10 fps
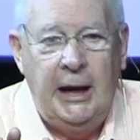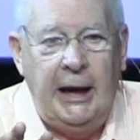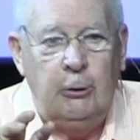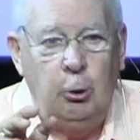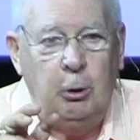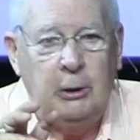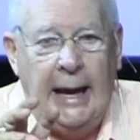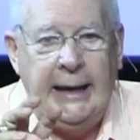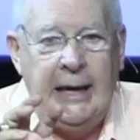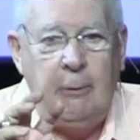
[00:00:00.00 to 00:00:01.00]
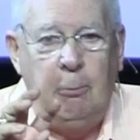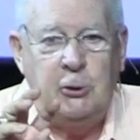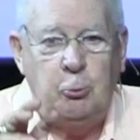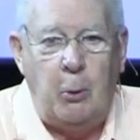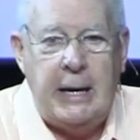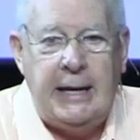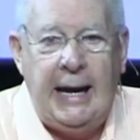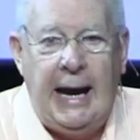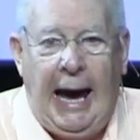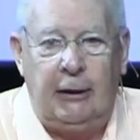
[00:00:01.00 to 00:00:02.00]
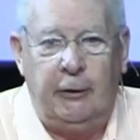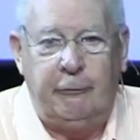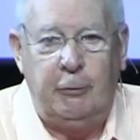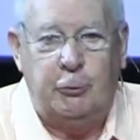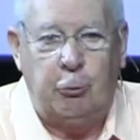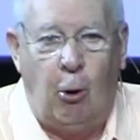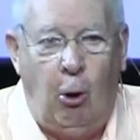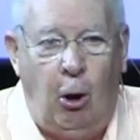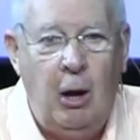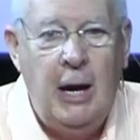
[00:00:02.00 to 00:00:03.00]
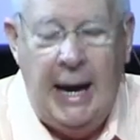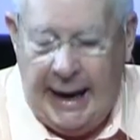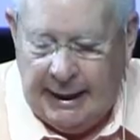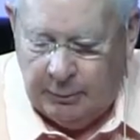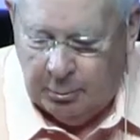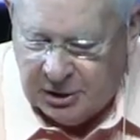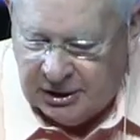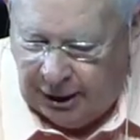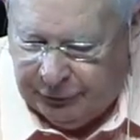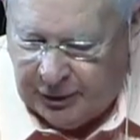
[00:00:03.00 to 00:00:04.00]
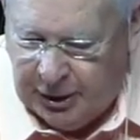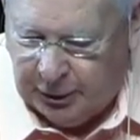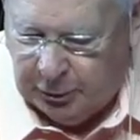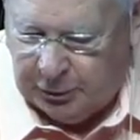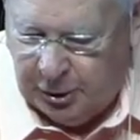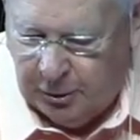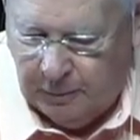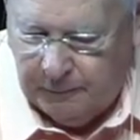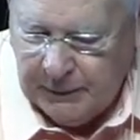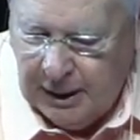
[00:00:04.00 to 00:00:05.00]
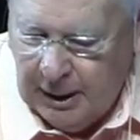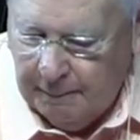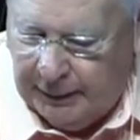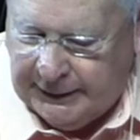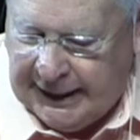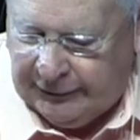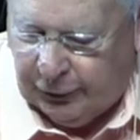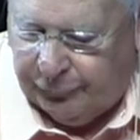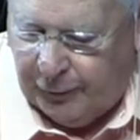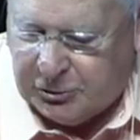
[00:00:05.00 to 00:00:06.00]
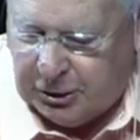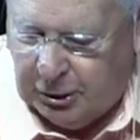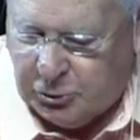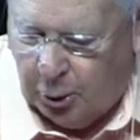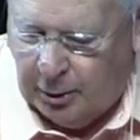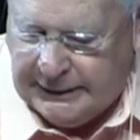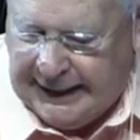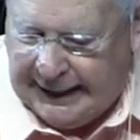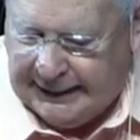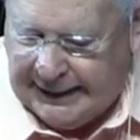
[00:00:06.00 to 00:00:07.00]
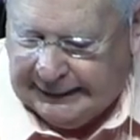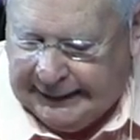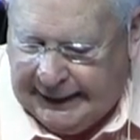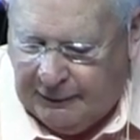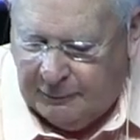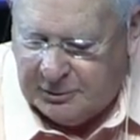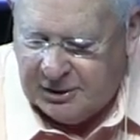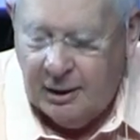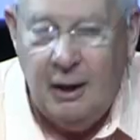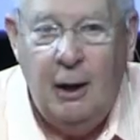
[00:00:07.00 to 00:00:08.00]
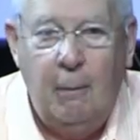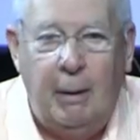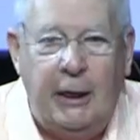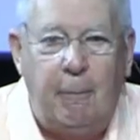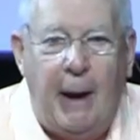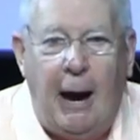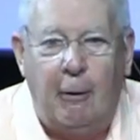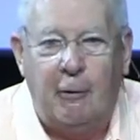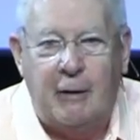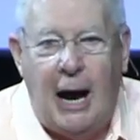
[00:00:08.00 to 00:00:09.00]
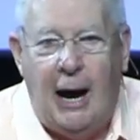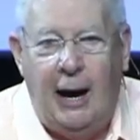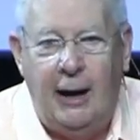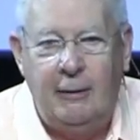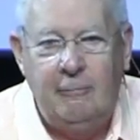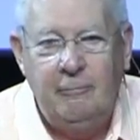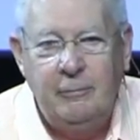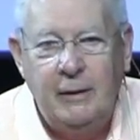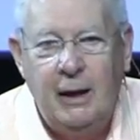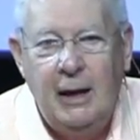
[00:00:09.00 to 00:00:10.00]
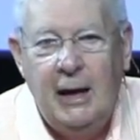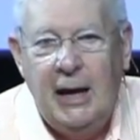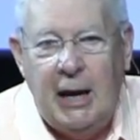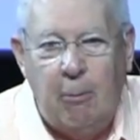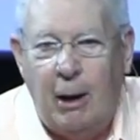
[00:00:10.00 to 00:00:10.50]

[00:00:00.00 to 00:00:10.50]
it looked like he was weak, out of control, and there was nothing he could do. But yet the verse goes on, yet he lives by the power of God. He